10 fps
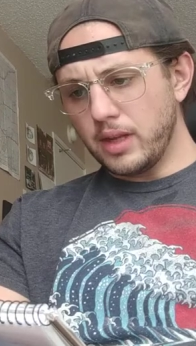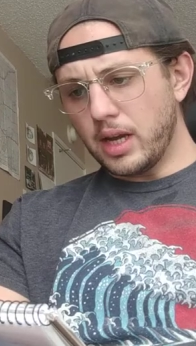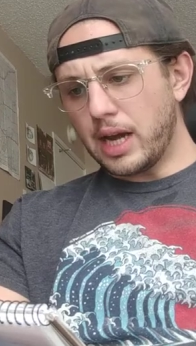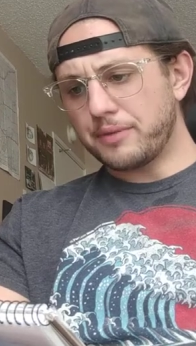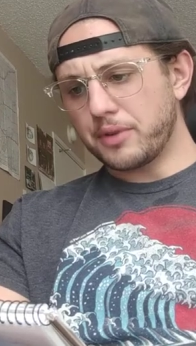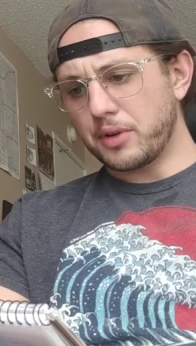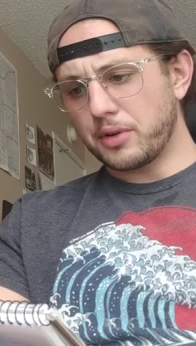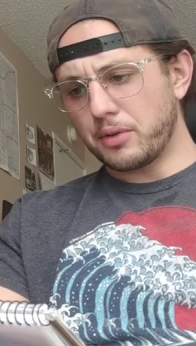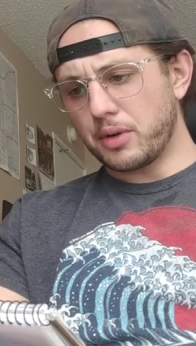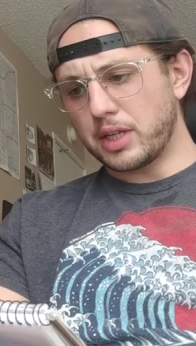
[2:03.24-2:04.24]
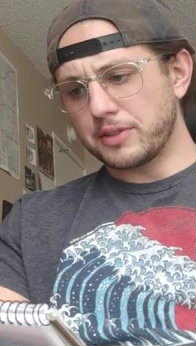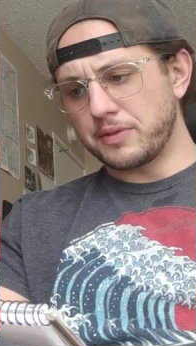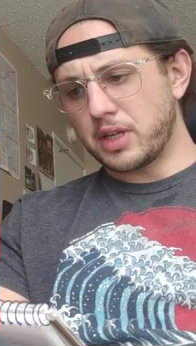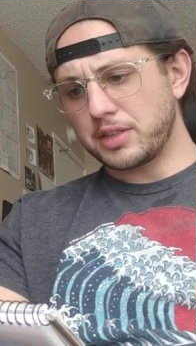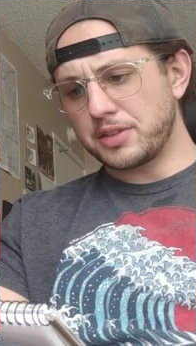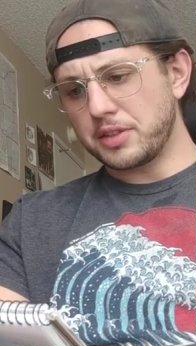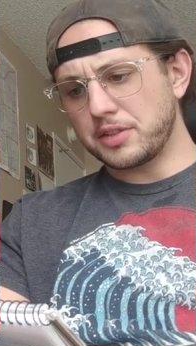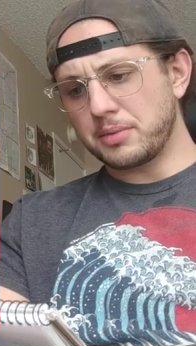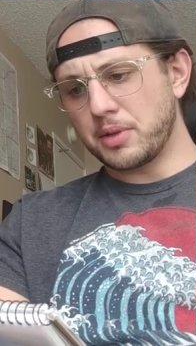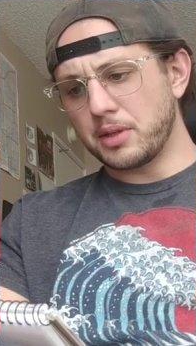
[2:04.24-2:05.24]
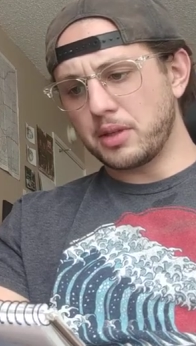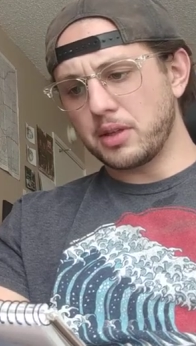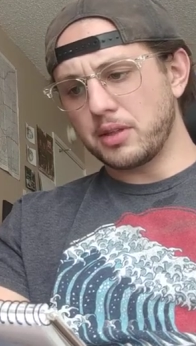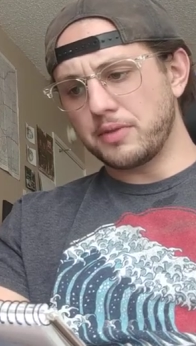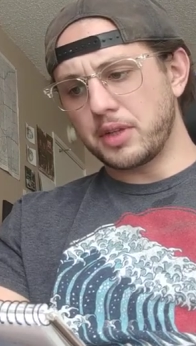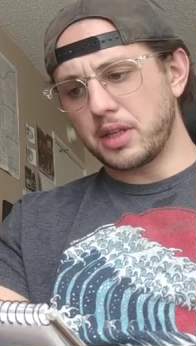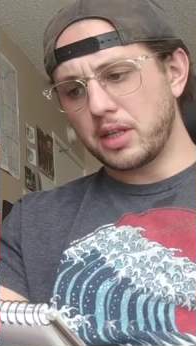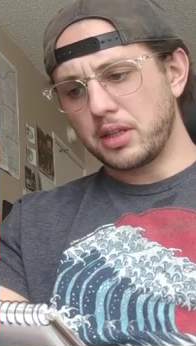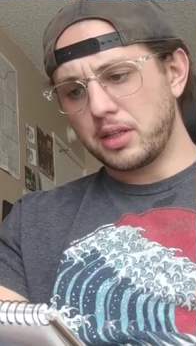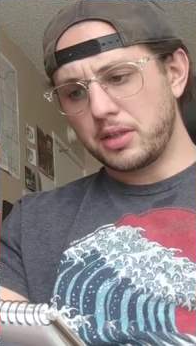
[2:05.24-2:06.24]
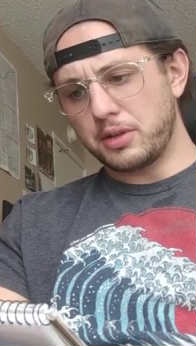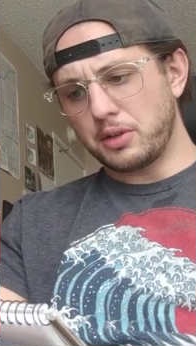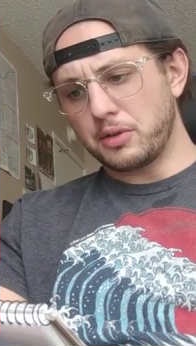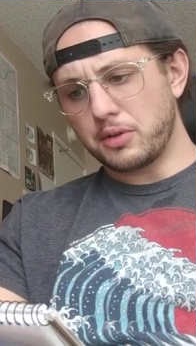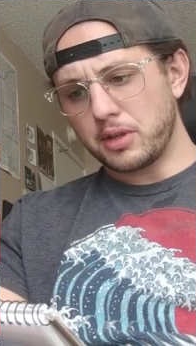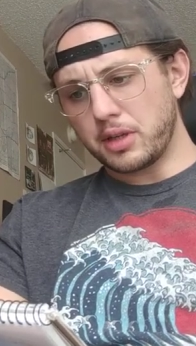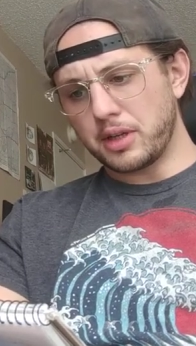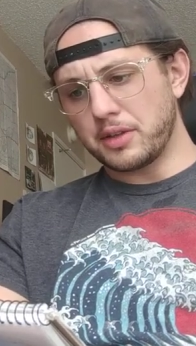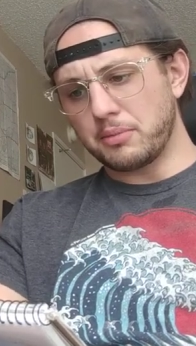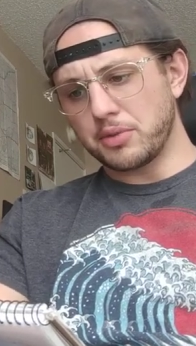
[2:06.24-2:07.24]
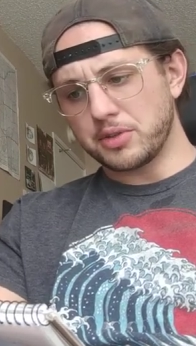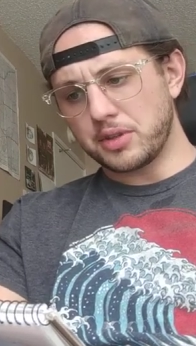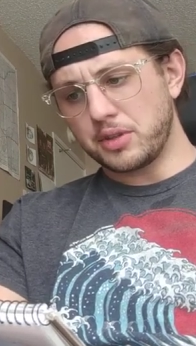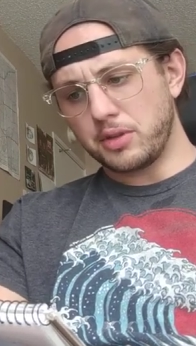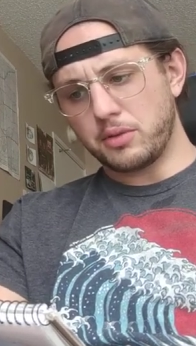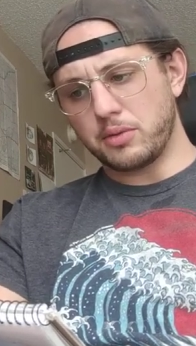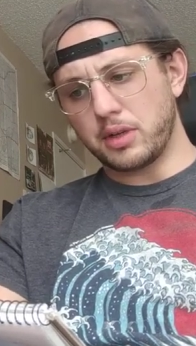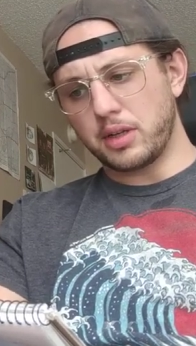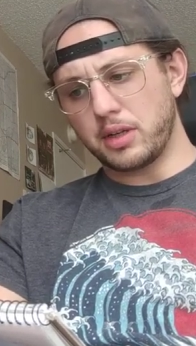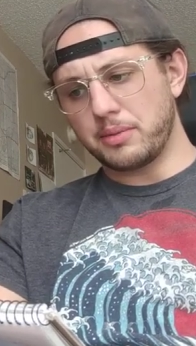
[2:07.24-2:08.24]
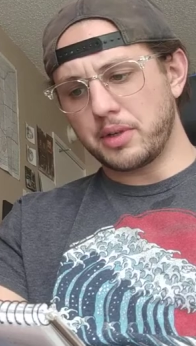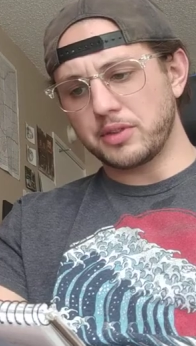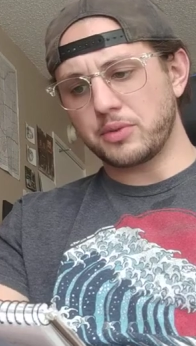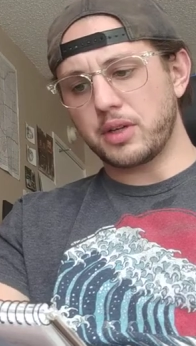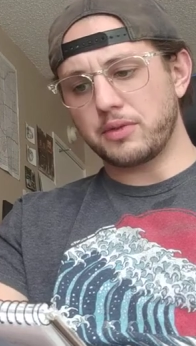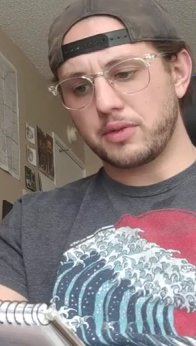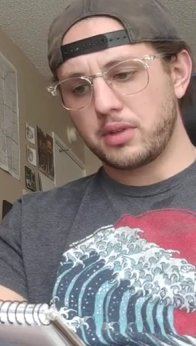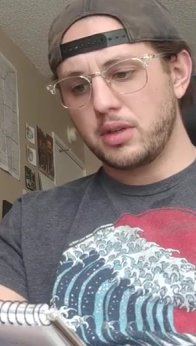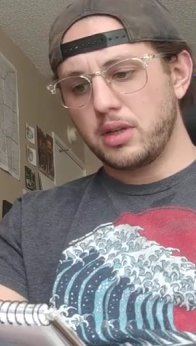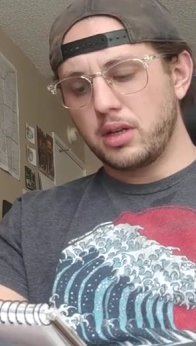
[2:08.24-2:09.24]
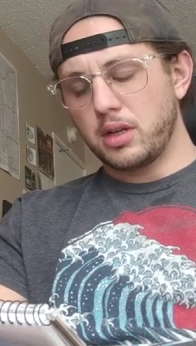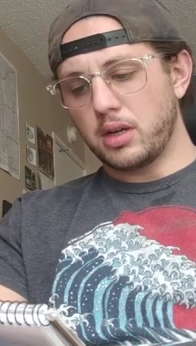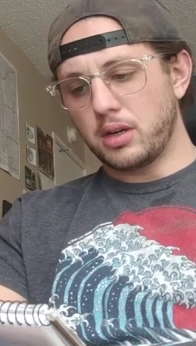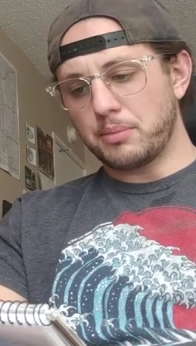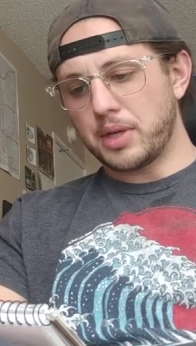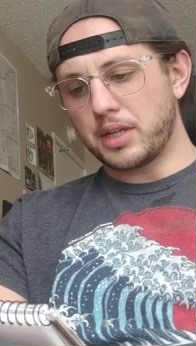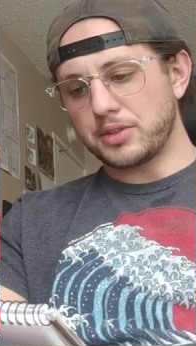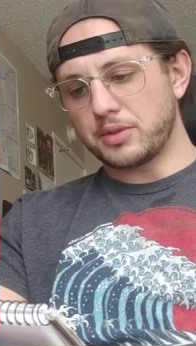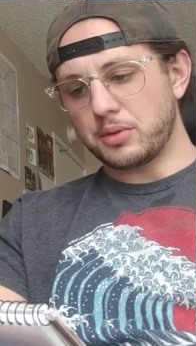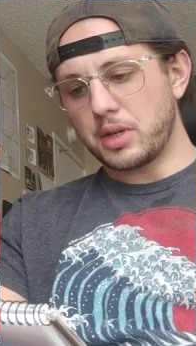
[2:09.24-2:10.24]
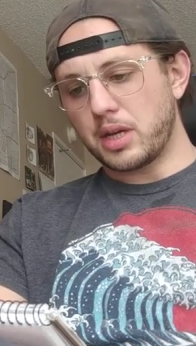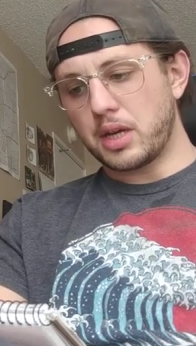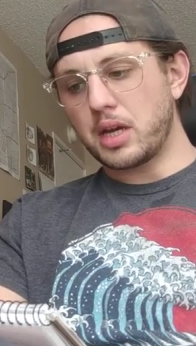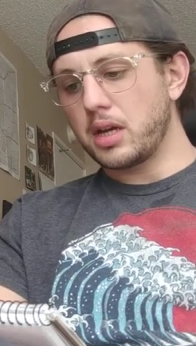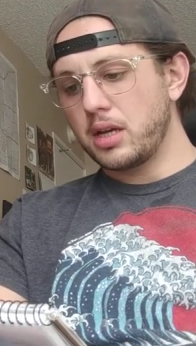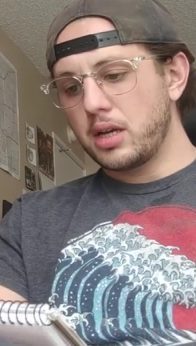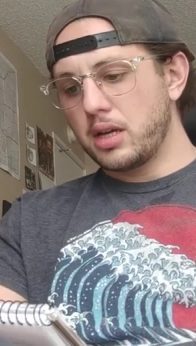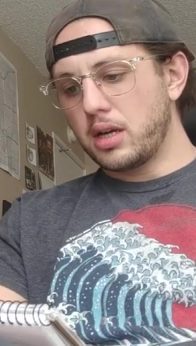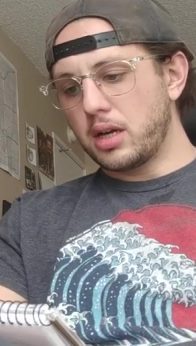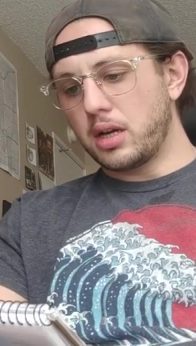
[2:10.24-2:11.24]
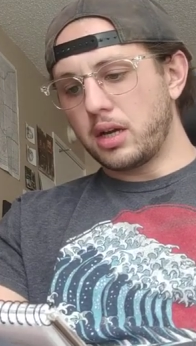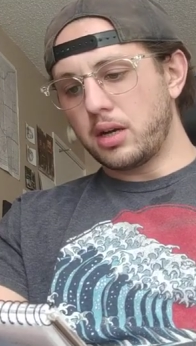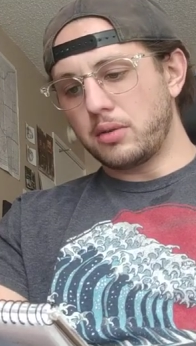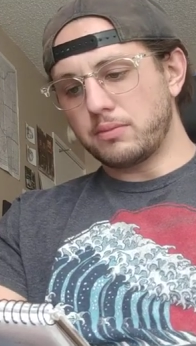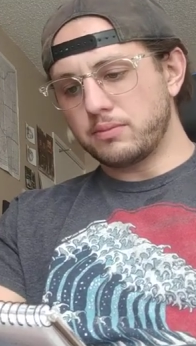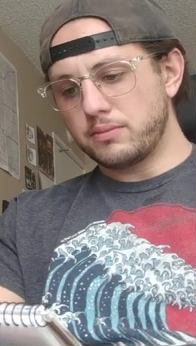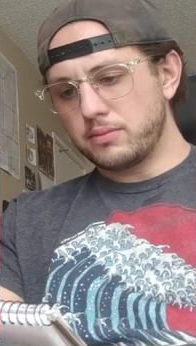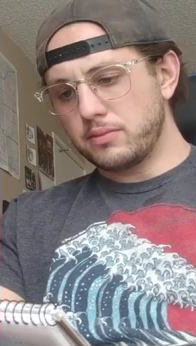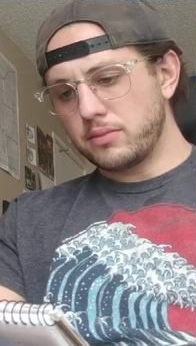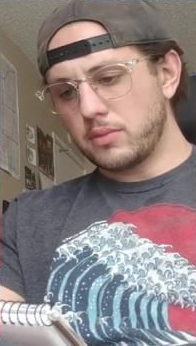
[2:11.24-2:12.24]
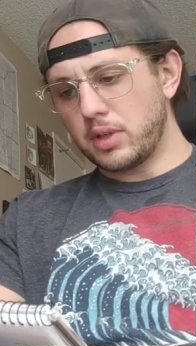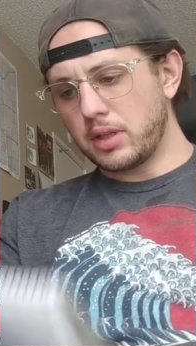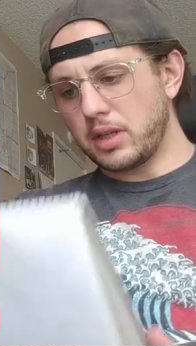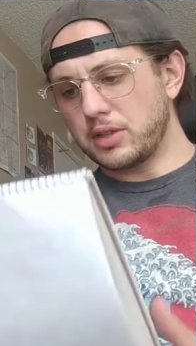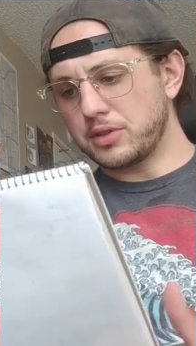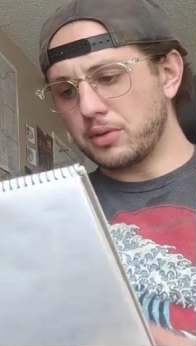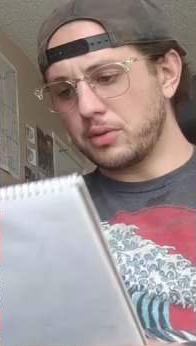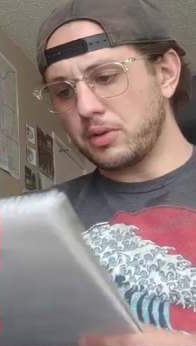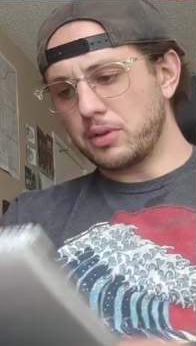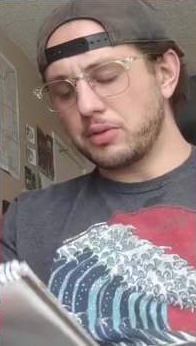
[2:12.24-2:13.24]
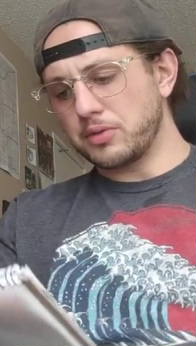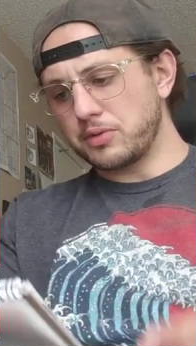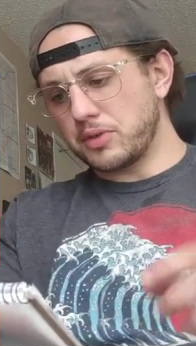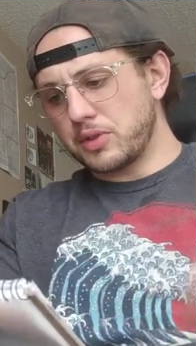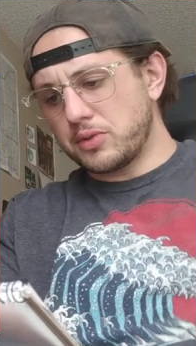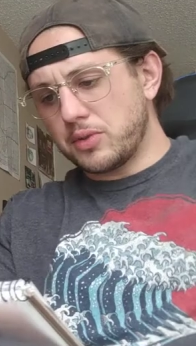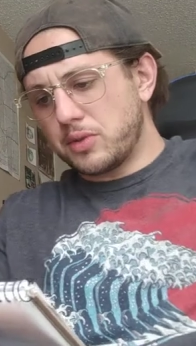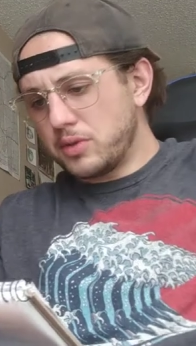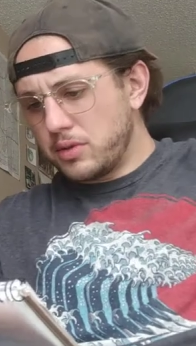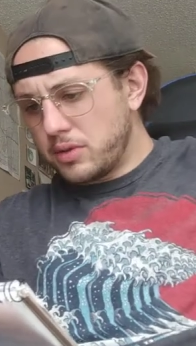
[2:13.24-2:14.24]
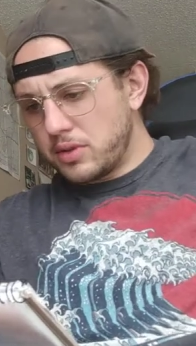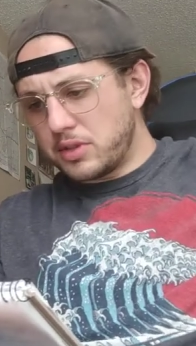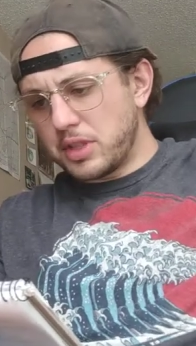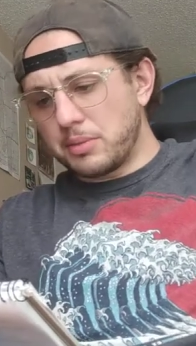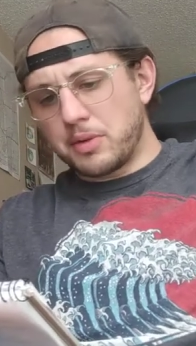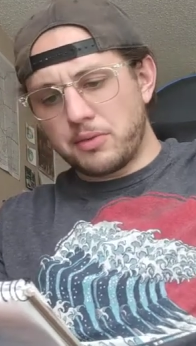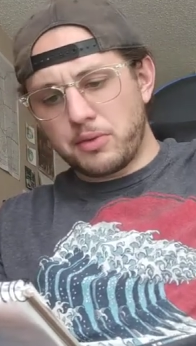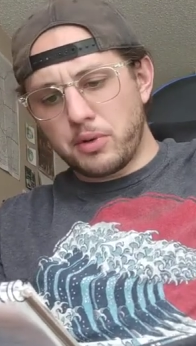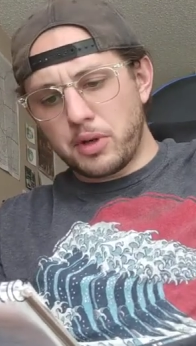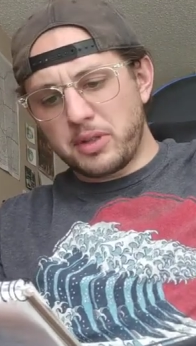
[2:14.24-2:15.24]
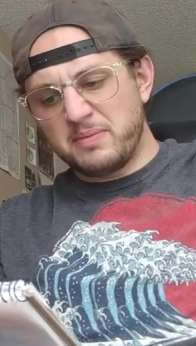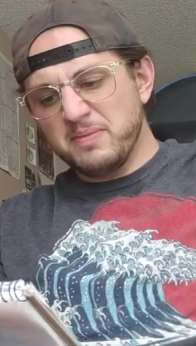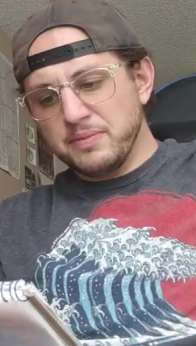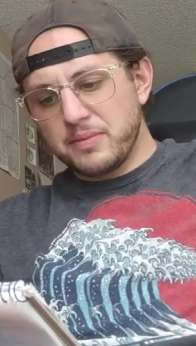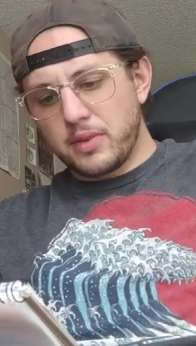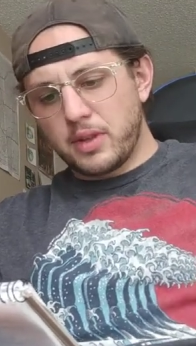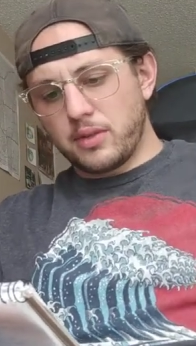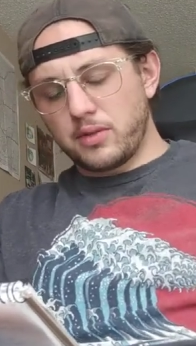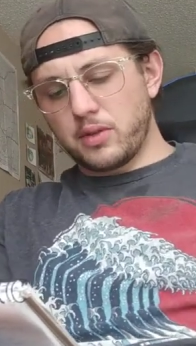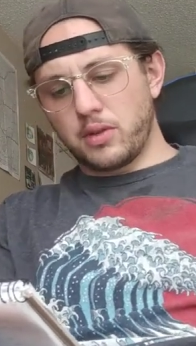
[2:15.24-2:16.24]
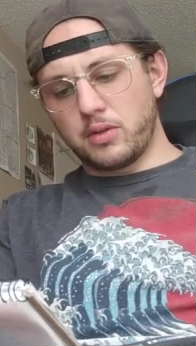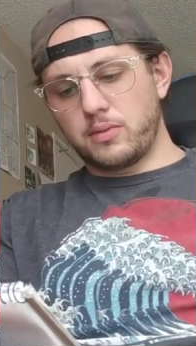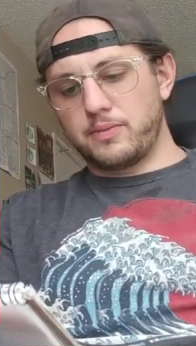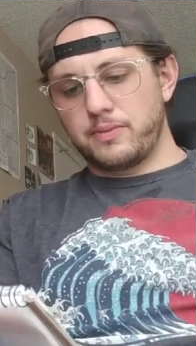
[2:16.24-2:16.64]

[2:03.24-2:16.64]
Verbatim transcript: after the rise of Nazism, he lived in England, New York, and then Brazil, where him and his wife um, passed away. Um, and also wrote he was friends with Sigmund Freud. So